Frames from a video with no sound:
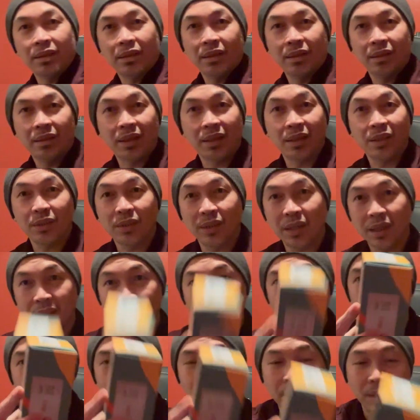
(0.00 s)
Then you got
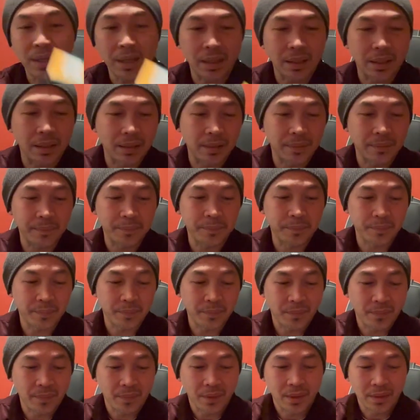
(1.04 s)
this one,
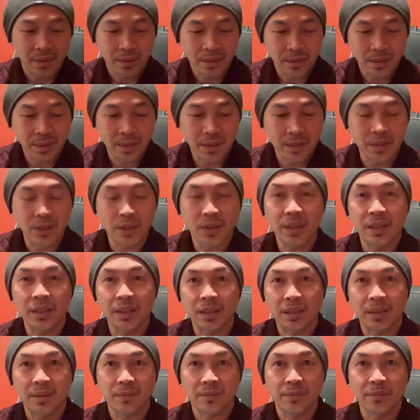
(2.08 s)
the
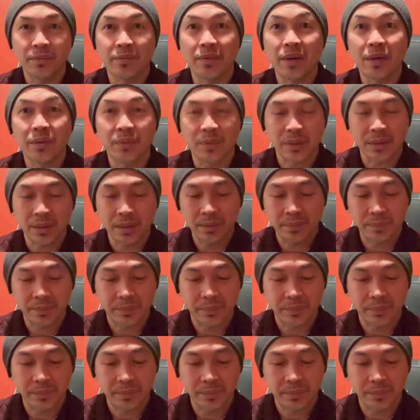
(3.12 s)
Donner Vowel.